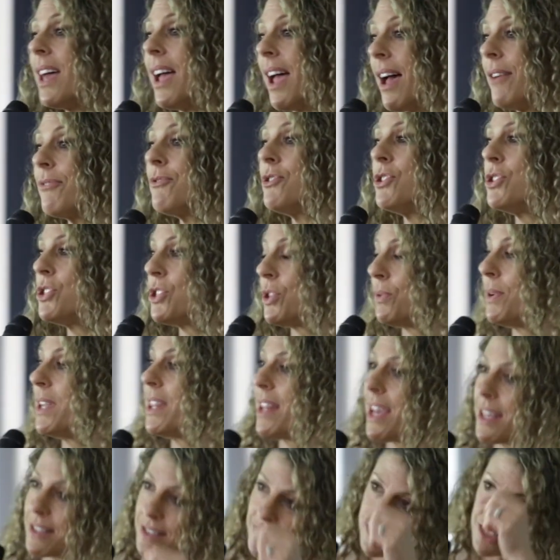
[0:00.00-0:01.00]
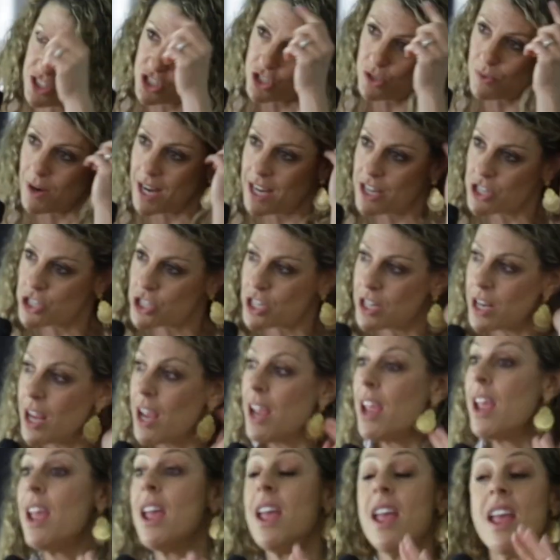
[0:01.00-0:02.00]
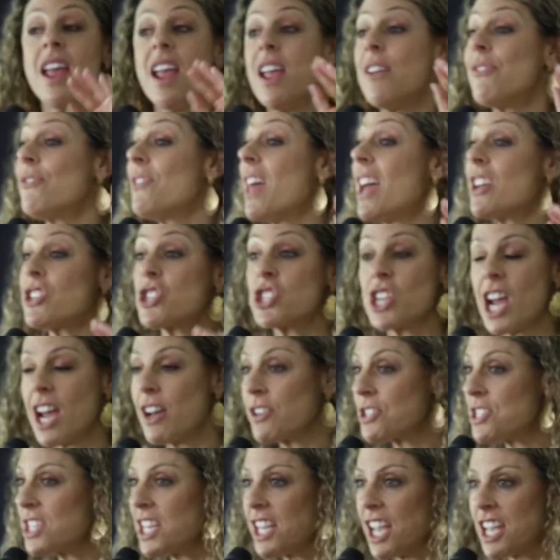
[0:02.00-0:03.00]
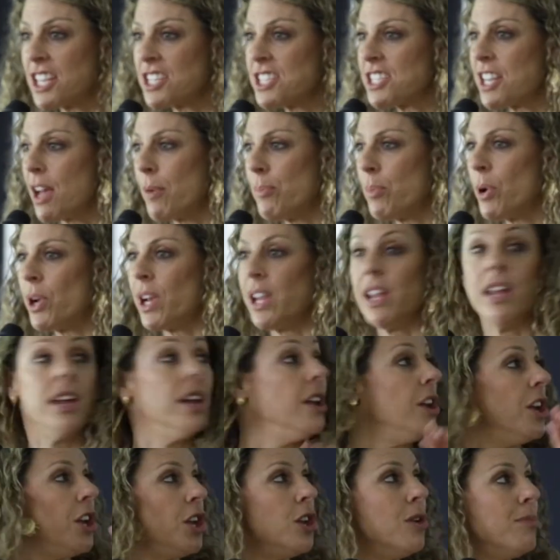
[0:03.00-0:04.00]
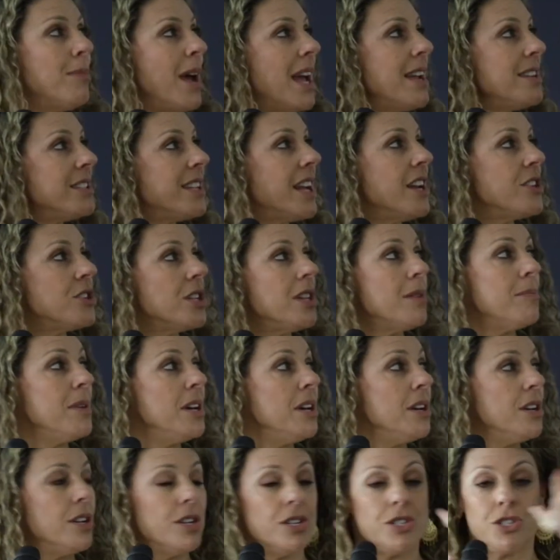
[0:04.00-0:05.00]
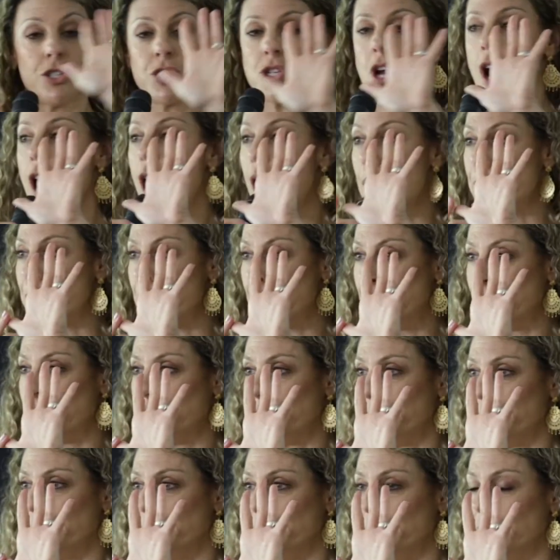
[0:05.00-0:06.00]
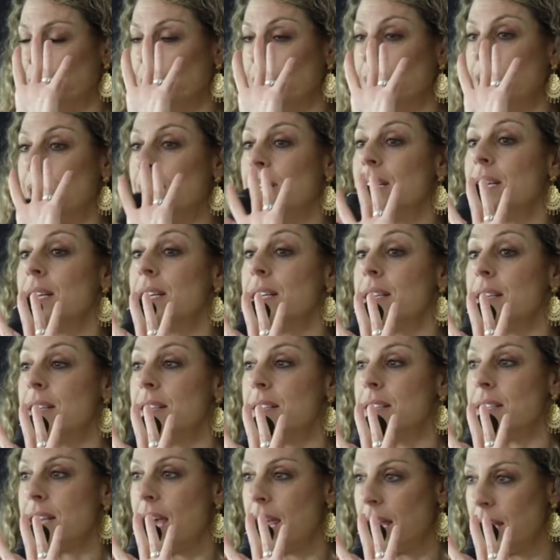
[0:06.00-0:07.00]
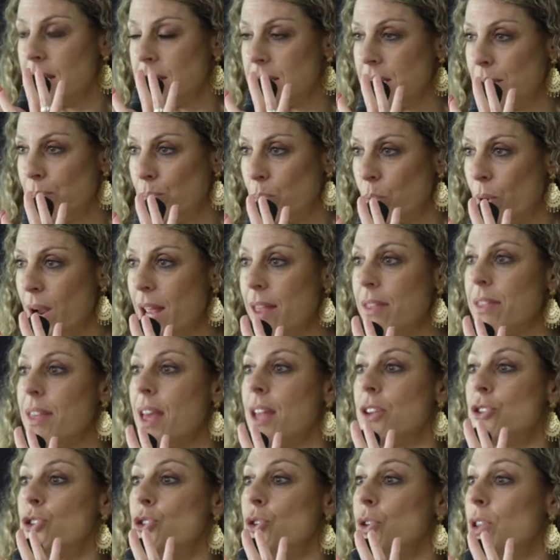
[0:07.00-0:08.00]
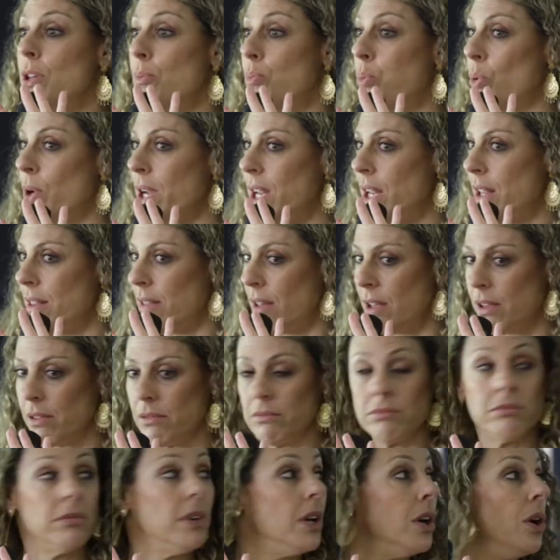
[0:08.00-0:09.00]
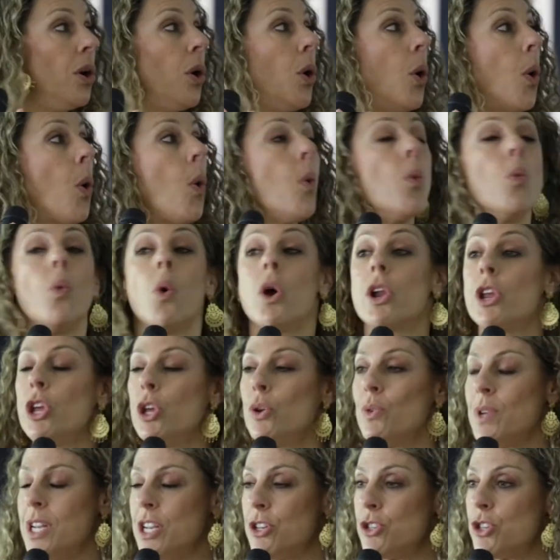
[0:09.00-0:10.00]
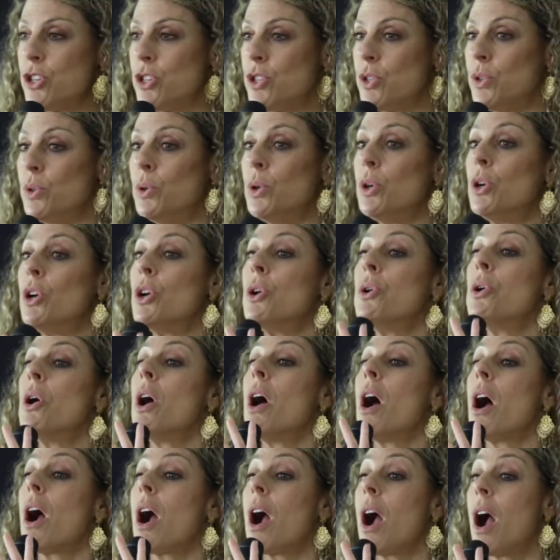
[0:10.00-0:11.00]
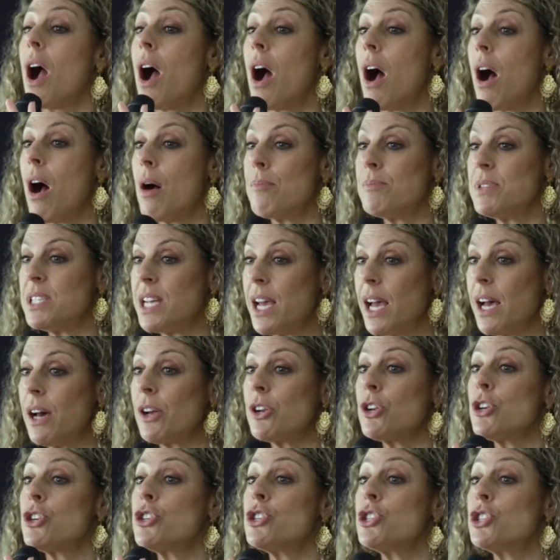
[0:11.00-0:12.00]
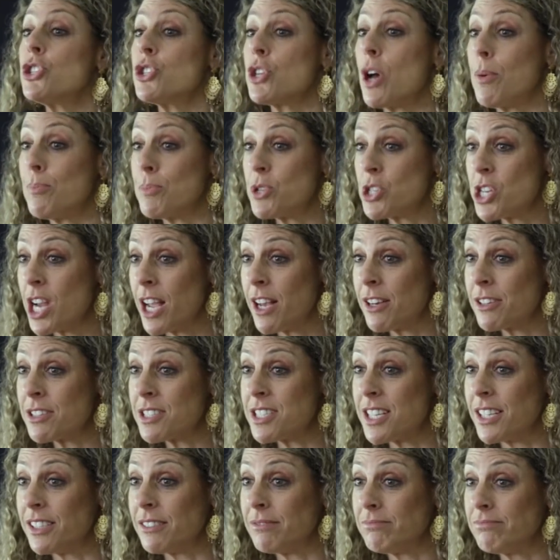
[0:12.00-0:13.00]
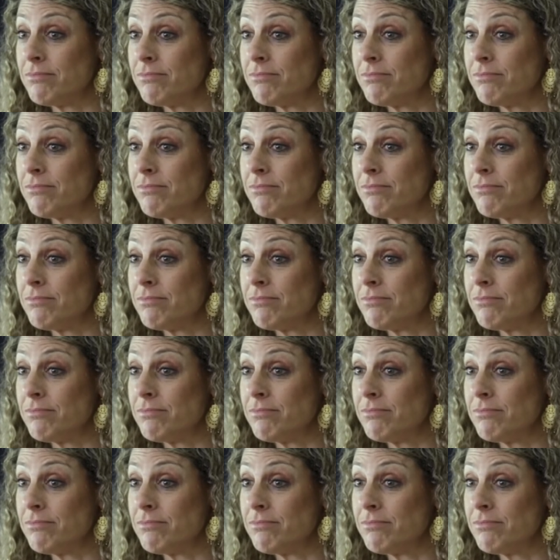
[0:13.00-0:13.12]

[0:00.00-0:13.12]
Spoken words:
they have to do in that situation. If they're shouting at somebody, you may say to them, stop! Take a deep breath and do the breathing. What do you need to do? Calm down, stop shouting.